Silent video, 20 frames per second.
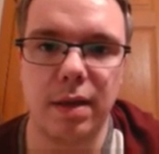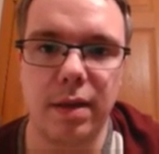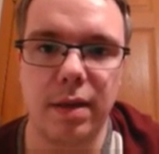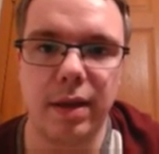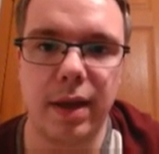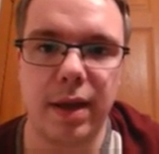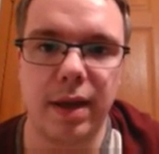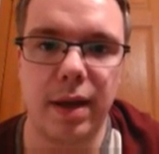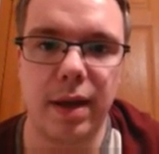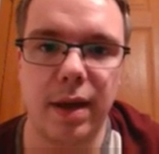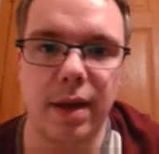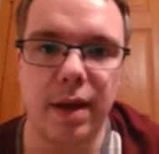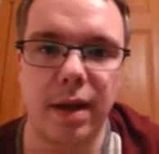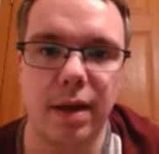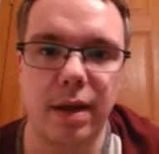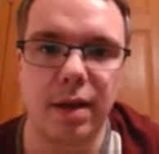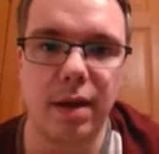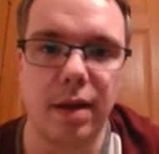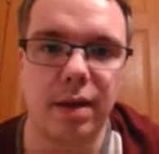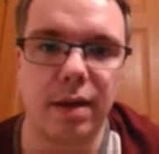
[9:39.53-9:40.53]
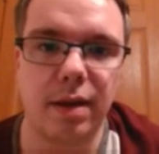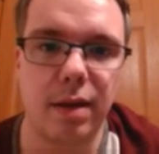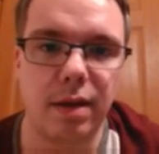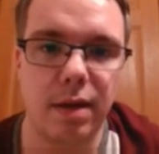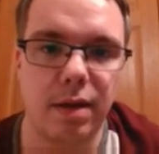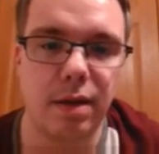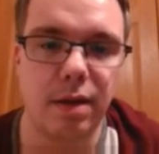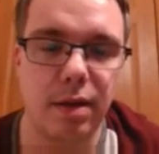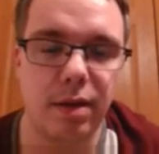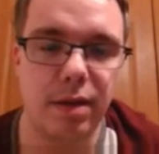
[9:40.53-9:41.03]

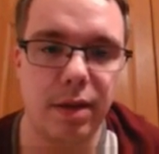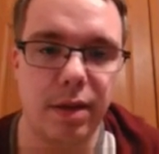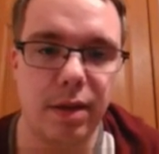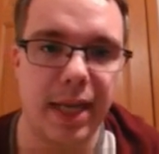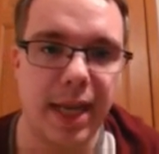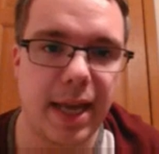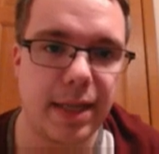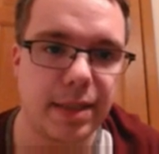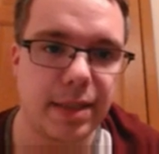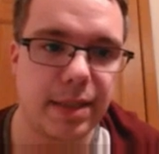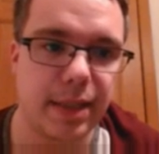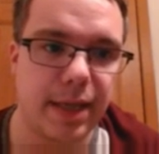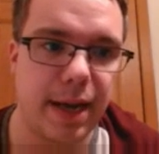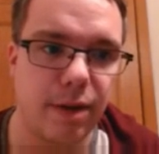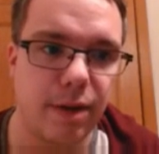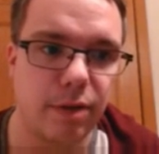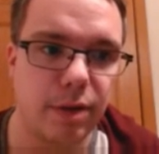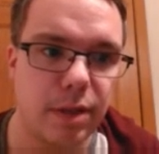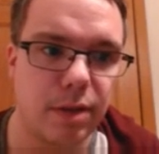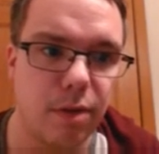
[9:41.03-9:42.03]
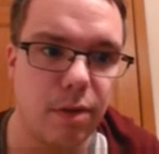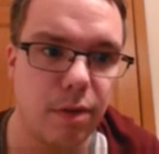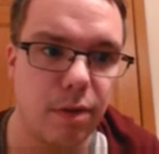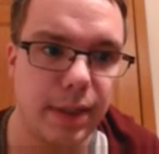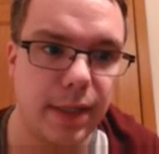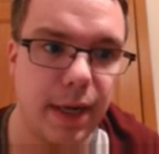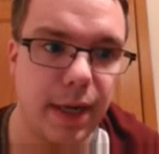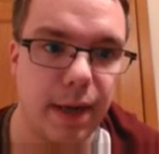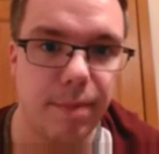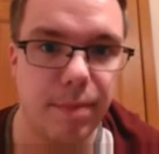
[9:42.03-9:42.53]
the canceling out is going
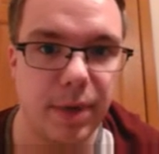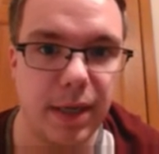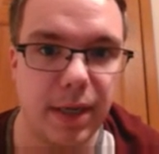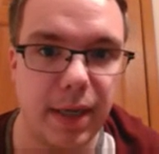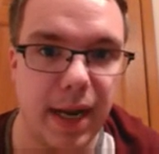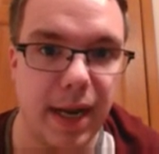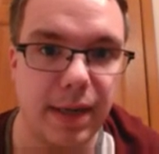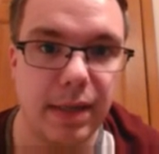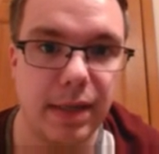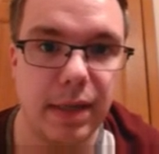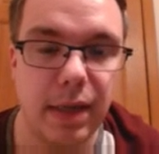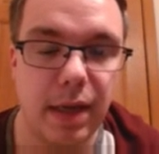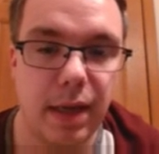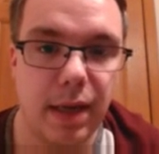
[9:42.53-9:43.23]
to happen again.